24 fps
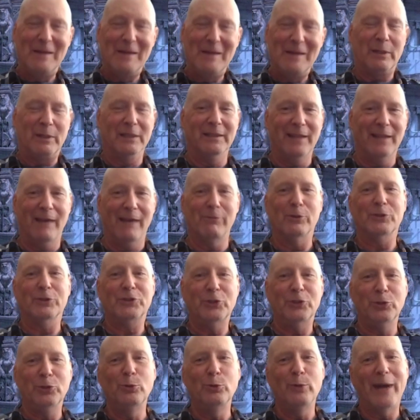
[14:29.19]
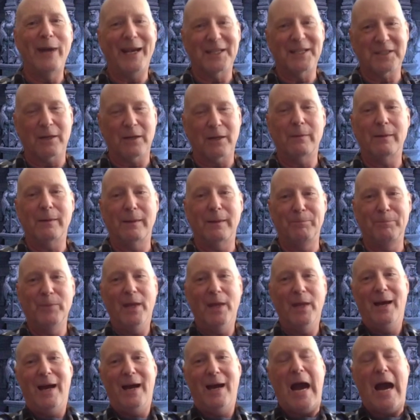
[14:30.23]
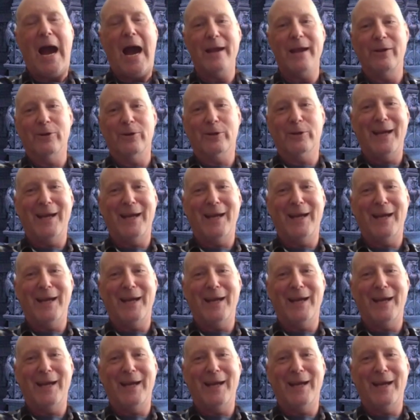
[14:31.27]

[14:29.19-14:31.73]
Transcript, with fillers: but level two has a, a higher